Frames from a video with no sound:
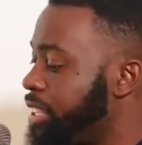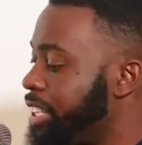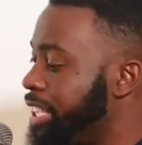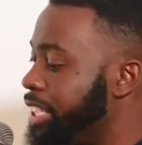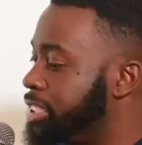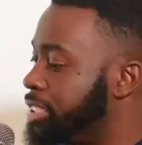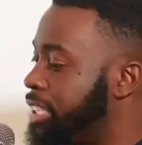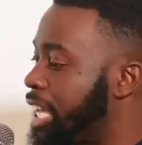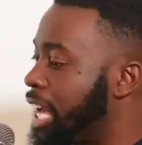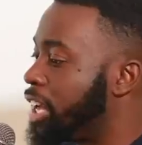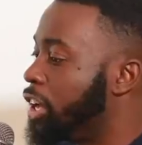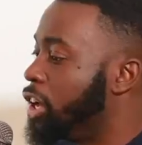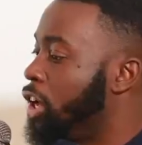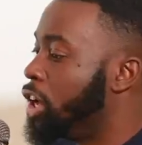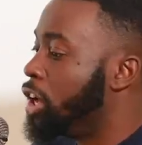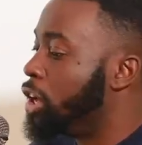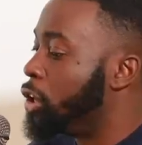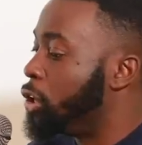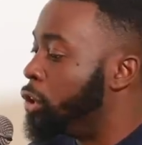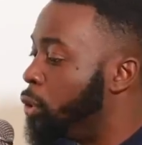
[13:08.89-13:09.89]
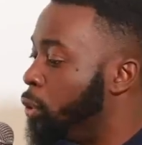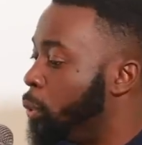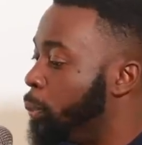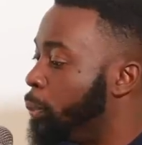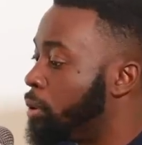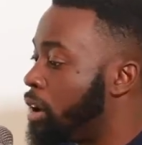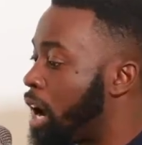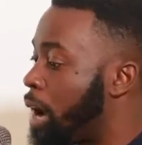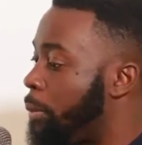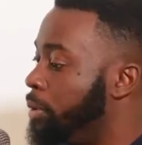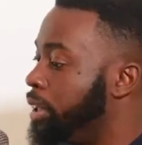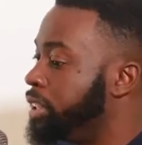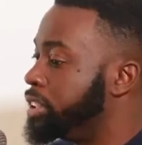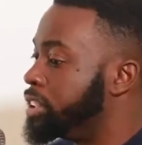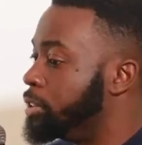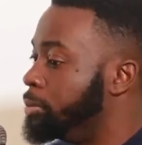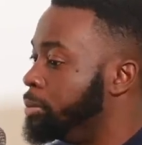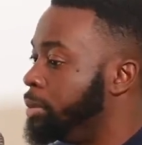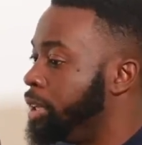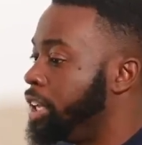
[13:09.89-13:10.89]
is that you probably
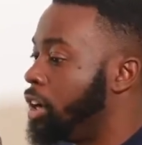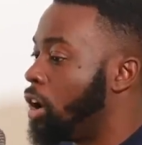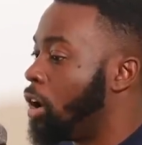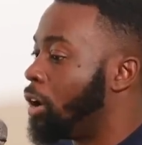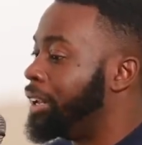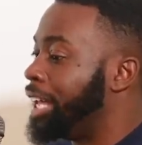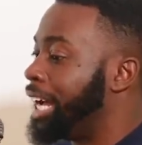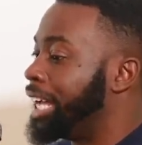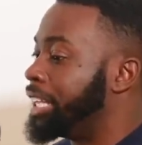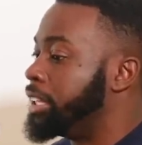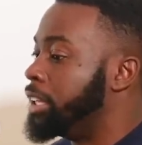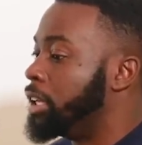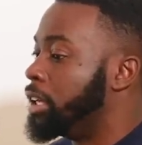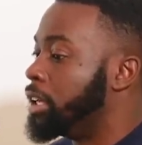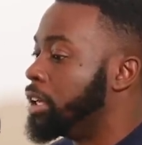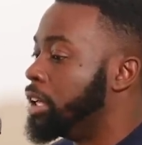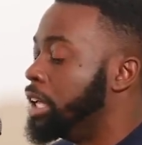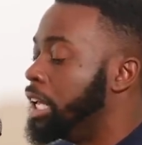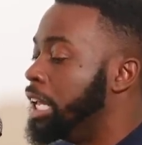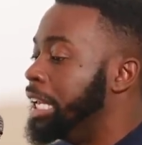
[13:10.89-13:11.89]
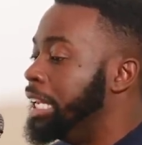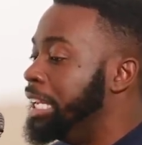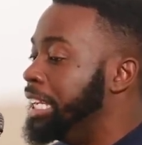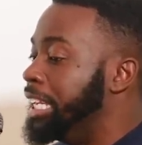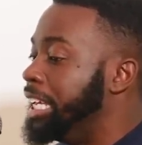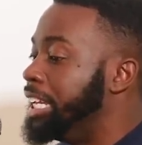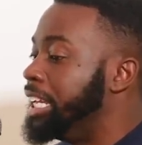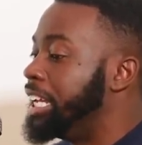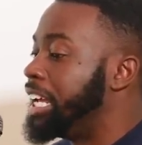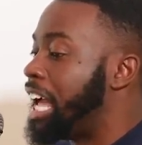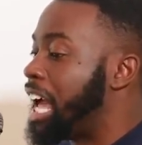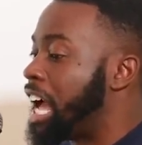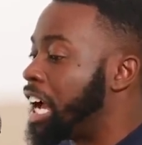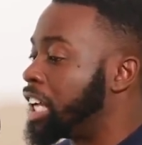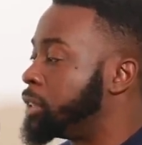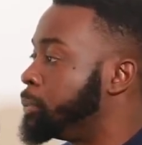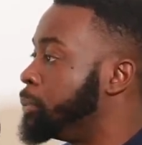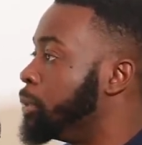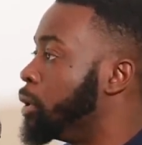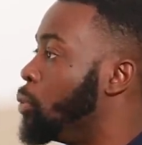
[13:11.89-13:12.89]
to me are like the leading
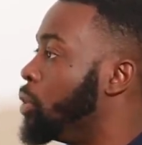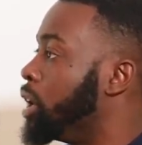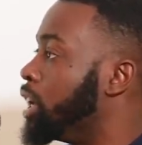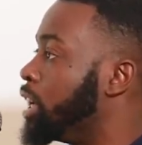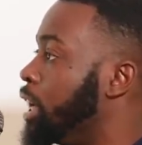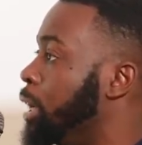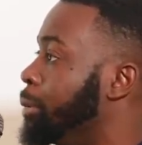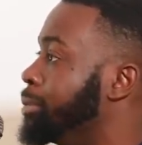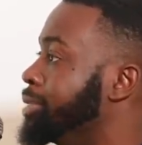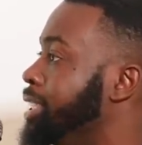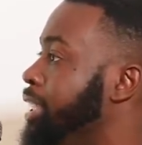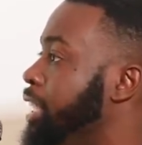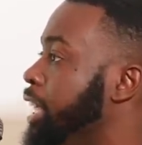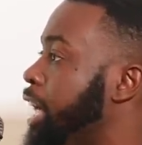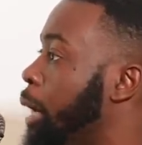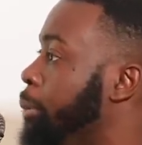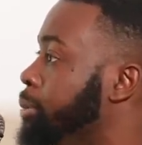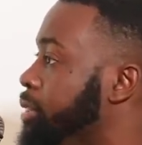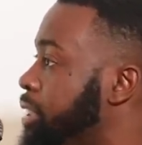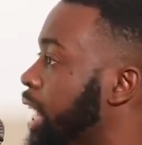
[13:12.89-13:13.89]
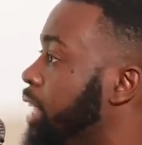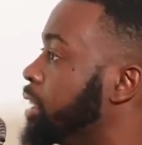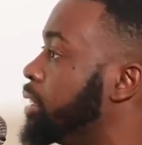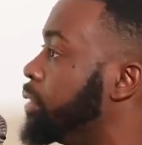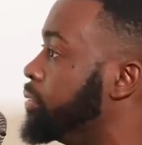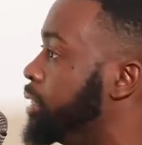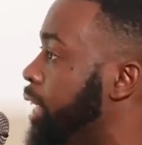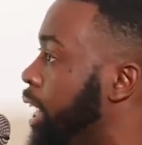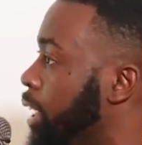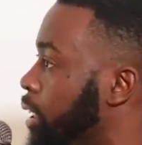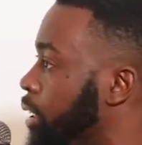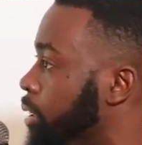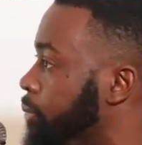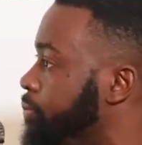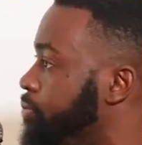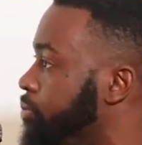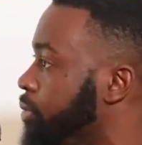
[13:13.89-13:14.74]
expert when it comes to the objective data.